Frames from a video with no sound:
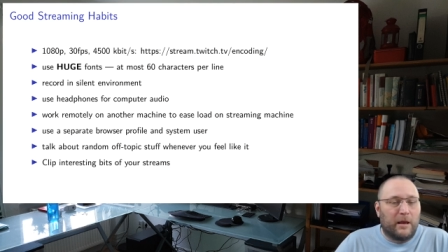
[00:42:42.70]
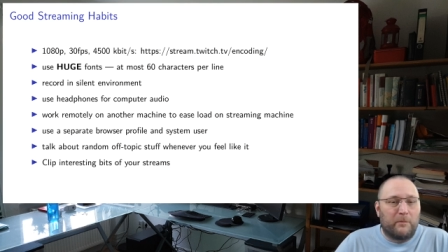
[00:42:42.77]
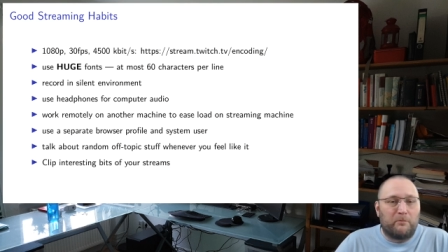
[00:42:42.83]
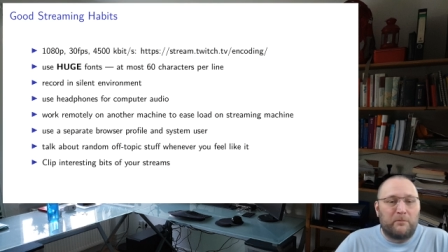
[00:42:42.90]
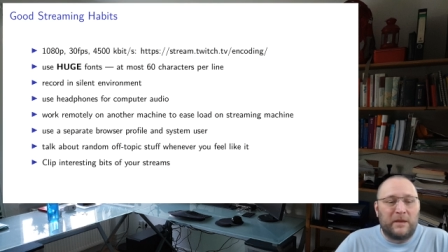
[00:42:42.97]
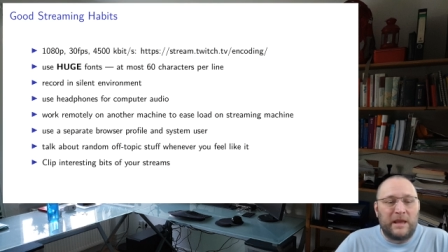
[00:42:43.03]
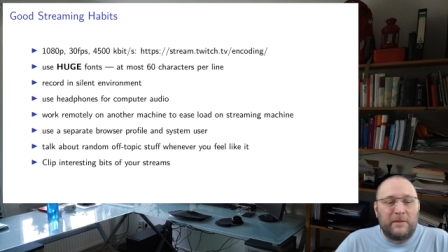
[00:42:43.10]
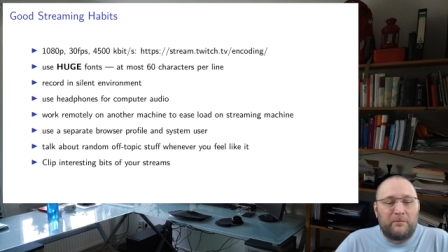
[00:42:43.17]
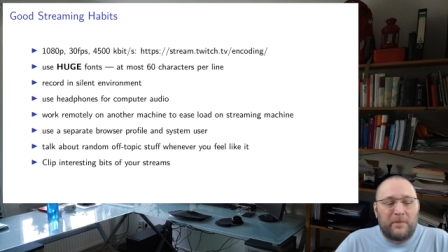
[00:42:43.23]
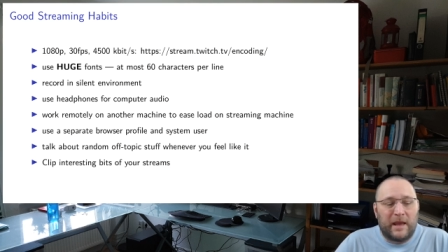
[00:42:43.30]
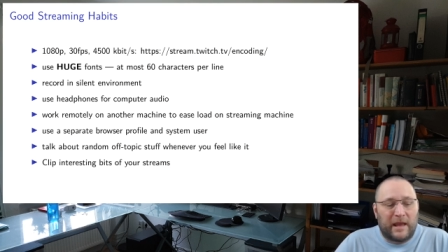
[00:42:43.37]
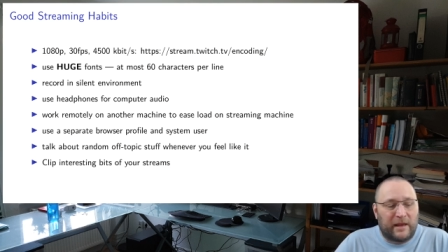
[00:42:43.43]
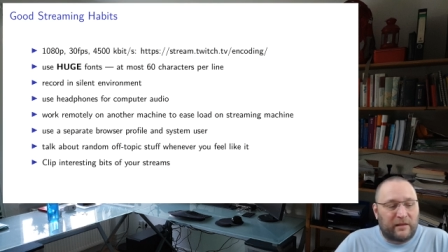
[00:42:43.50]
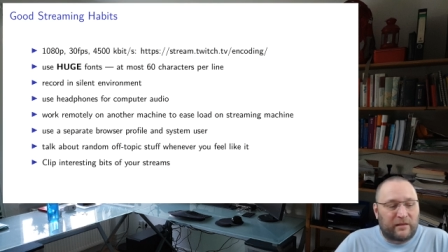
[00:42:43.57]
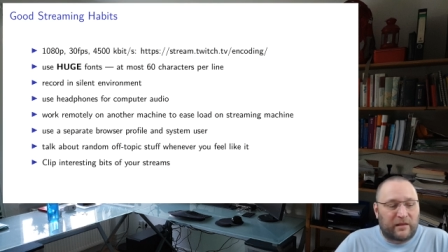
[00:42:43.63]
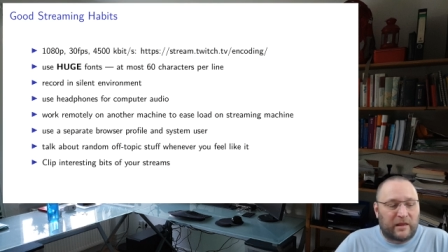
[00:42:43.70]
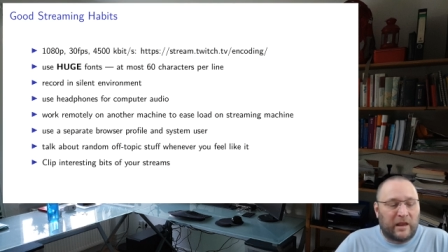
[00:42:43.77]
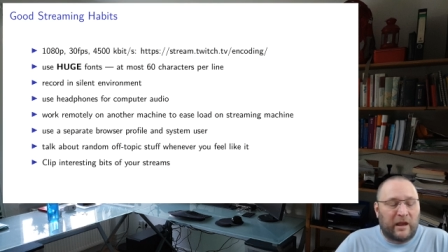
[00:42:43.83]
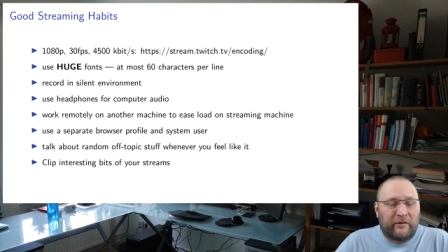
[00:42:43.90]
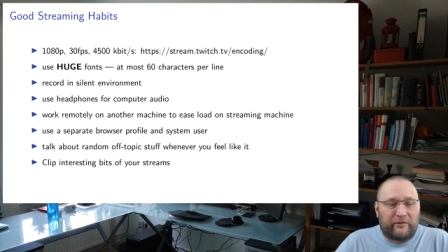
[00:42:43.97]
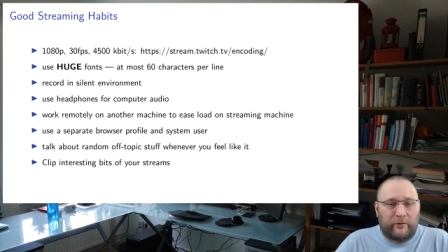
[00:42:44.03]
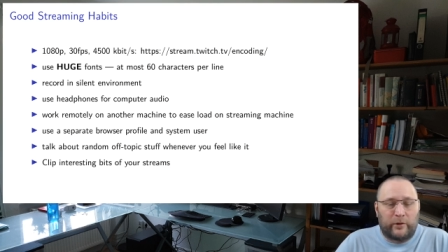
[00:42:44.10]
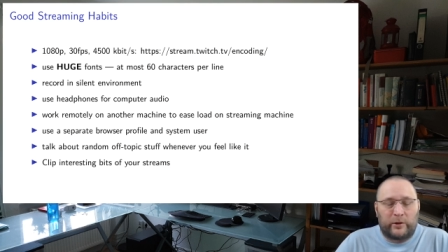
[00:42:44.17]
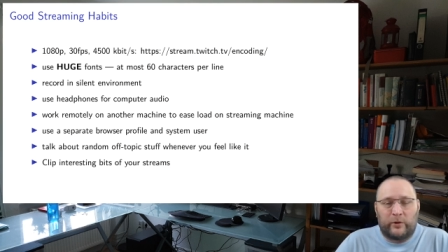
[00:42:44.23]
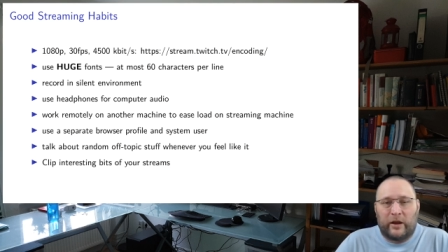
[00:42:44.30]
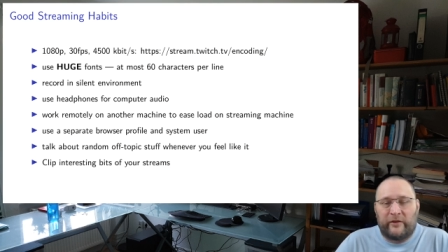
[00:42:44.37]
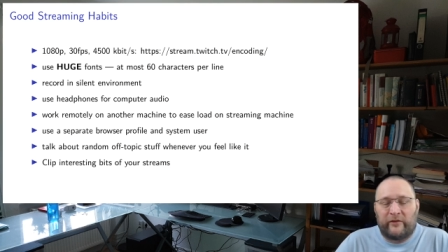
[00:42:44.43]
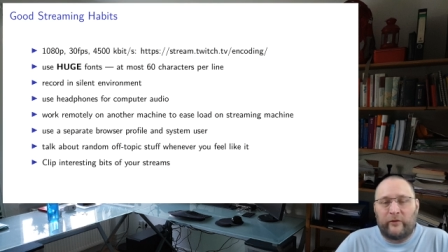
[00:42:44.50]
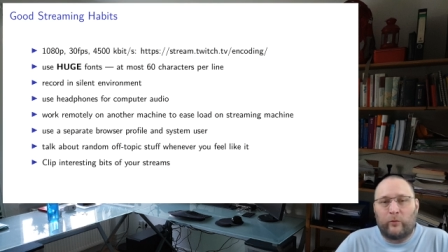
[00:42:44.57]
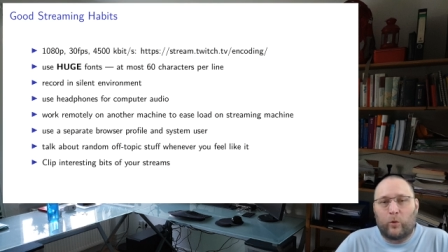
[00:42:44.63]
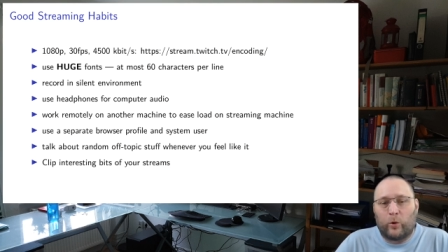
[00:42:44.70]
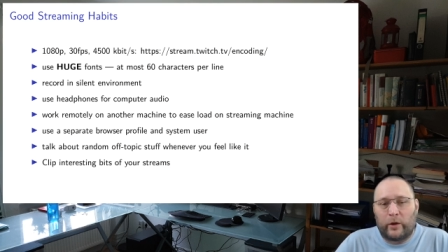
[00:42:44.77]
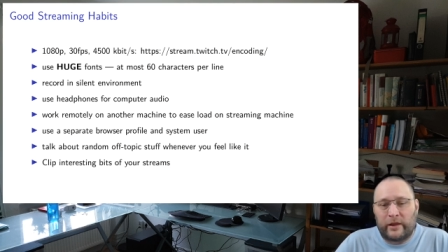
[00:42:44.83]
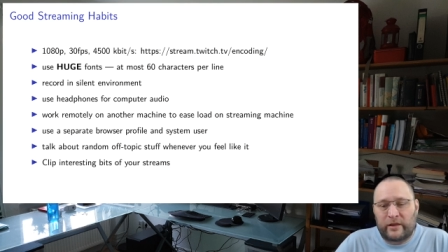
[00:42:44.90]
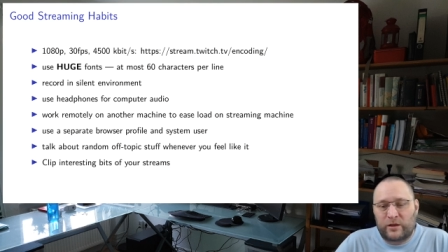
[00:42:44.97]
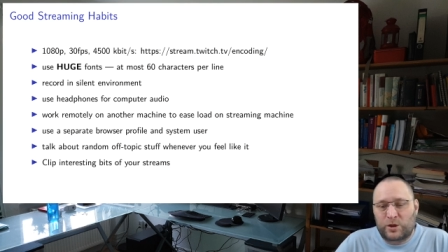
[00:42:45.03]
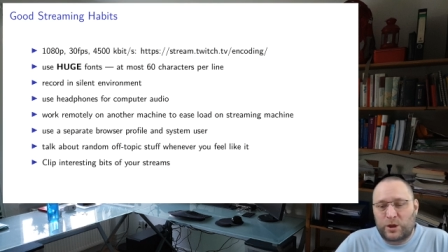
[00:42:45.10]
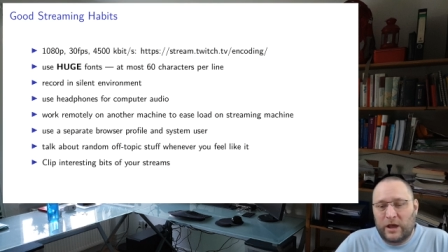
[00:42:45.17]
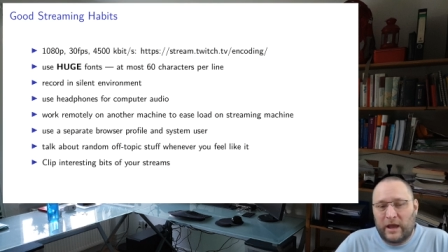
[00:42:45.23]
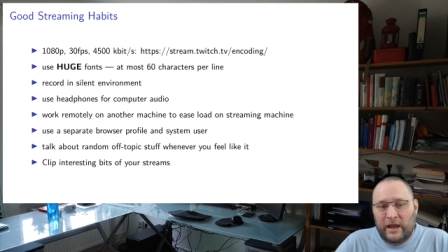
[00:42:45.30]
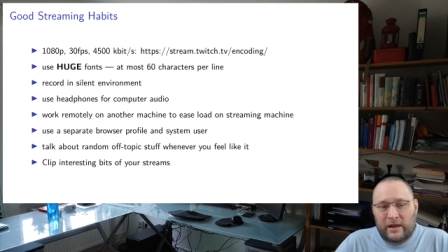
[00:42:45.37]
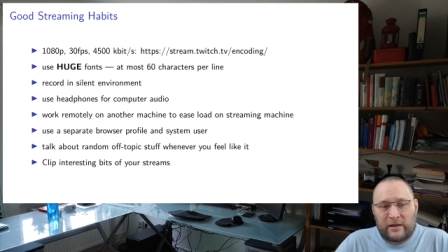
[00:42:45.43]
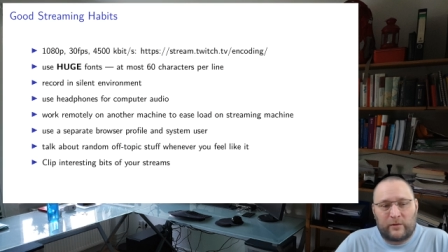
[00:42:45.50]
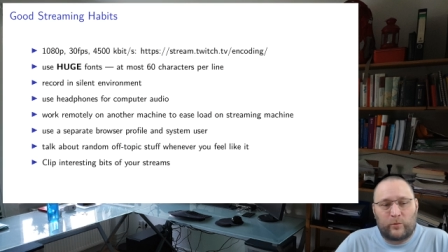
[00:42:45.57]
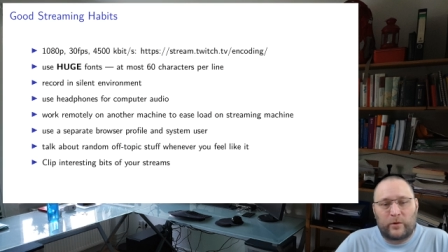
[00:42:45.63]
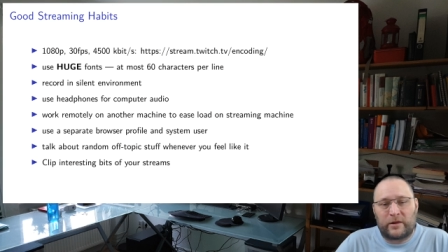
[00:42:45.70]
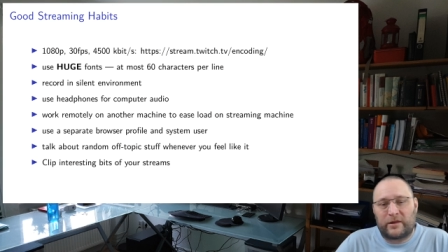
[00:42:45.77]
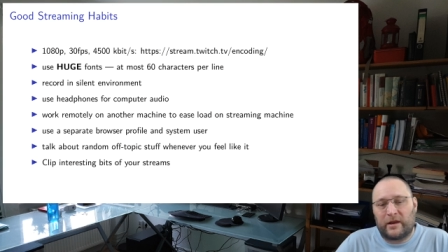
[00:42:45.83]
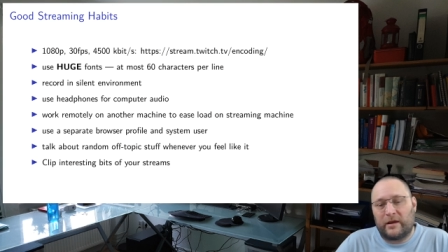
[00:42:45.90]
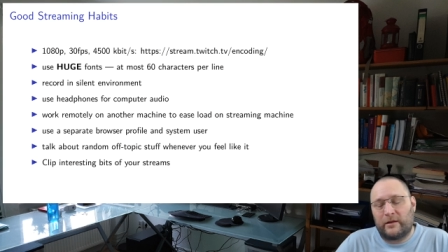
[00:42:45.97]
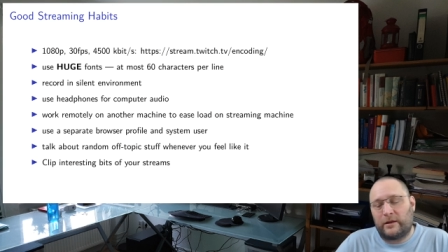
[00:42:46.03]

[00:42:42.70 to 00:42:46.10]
beeping stuff or you have a voice chat with